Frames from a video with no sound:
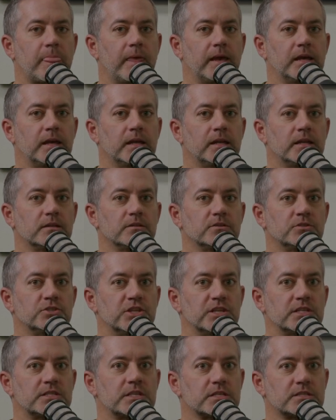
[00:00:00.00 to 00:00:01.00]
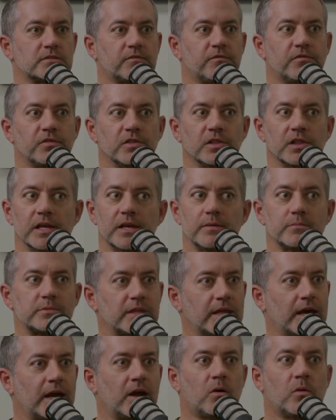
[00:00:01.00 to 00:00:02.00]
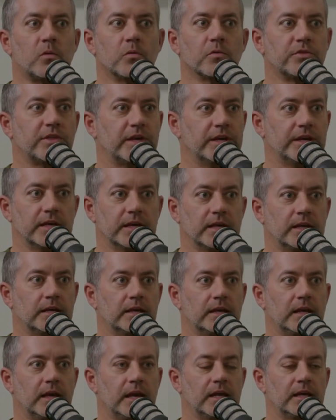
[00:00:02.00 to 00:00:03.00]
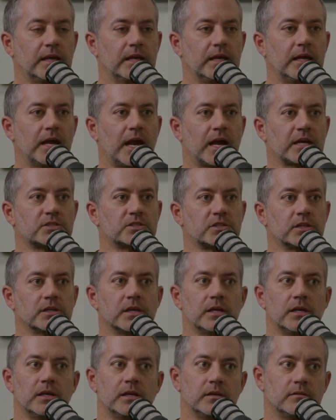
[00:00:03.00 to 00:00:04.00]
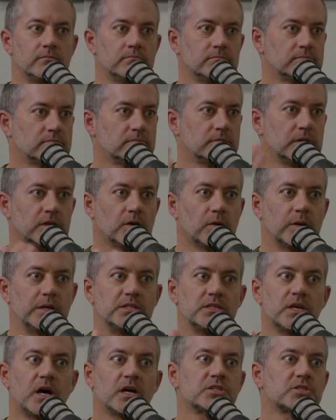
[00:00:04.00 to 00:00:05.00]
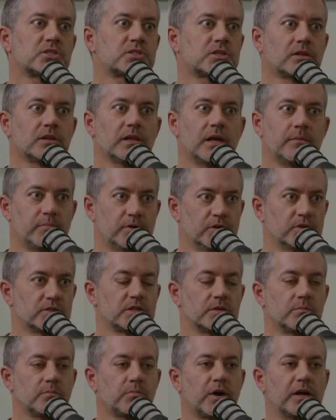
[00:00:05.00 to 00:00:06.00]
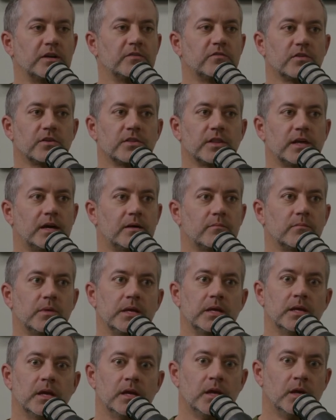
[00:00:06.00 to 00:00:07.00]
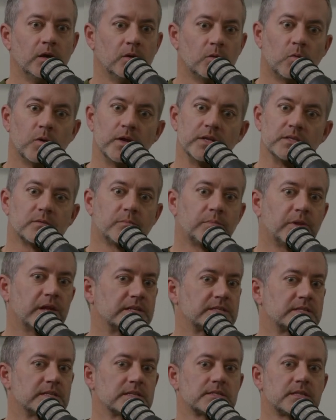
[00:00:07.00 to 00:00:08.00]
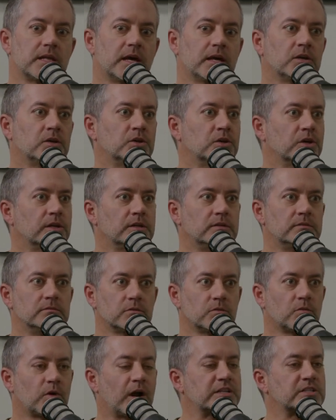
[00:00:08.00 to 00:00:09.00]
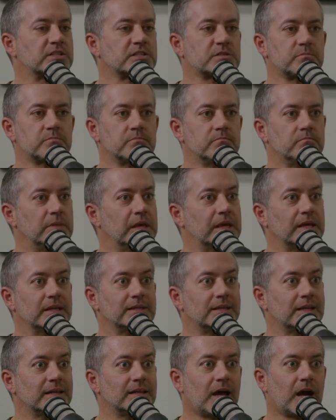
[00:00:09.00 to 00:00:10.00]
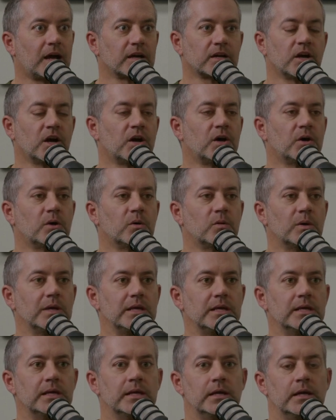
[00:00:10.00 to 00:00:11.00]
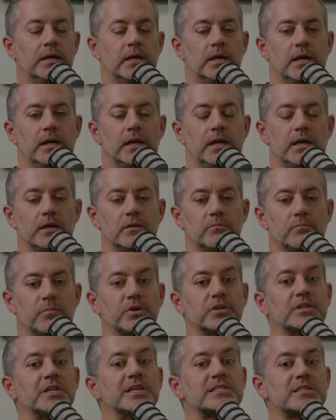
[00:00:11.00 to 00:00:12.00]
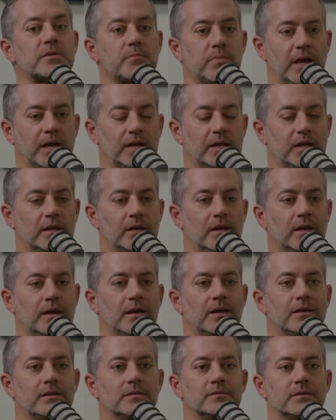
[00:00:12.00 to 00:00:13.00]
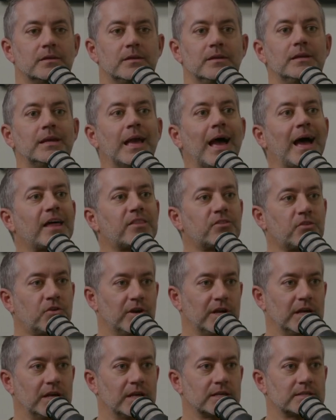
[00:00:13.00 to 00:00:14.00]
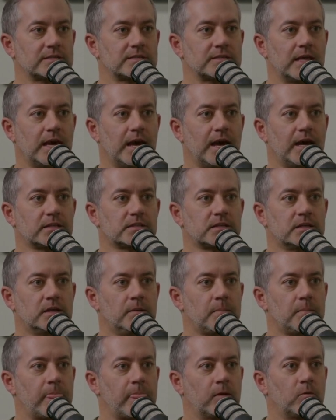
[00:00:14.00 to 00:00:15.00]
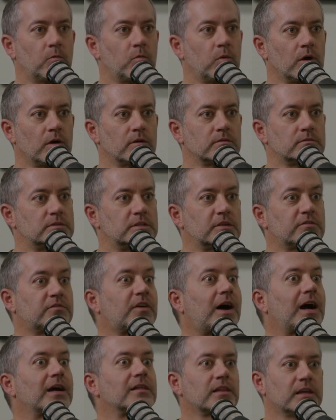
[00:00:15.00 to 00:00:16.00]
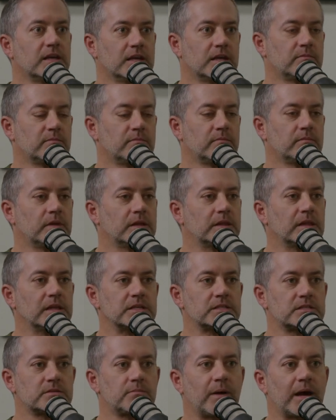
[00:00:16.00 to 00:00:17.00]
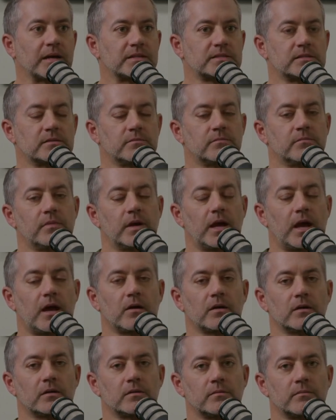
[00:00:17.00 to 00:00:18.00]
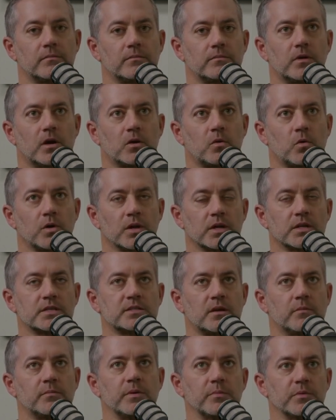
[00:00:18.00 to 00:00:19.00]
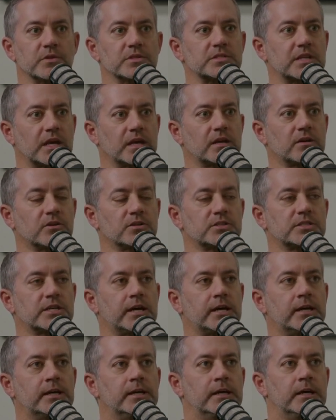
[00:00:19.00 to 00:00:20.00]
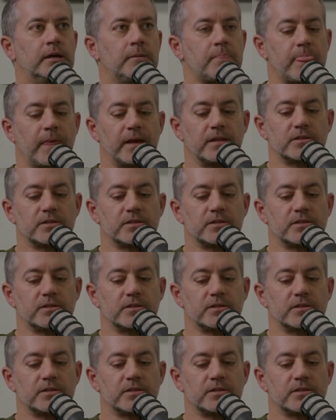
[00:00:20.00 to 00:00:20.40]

And mm-hmm. Jesus flipped that whole thing, mm-hmm. and he mm-hmm. actually he you know, he touched lepers and prayed mm-hmm. for them. He went to places that good righteous men did not go. He he participated in gatherings that were defiling, at least by how, according Worldly to some standards, people's standards. Yeah. yeah.